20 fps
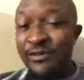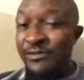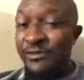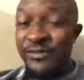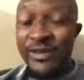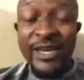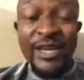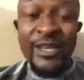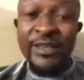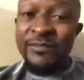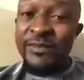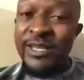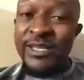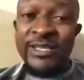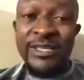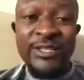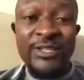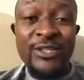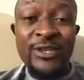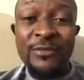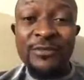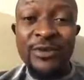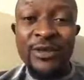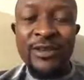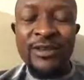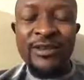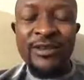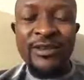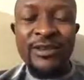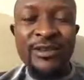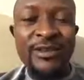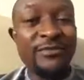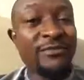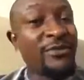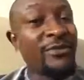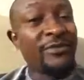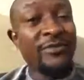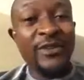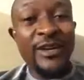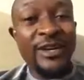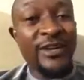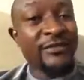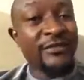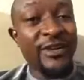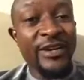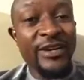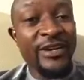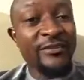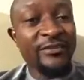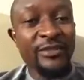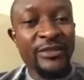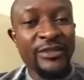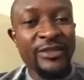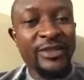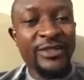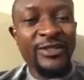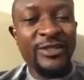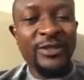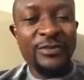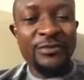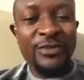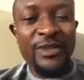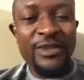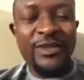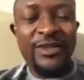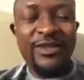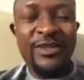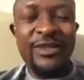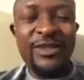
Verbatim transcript: Very basic topic, but very, very important topic.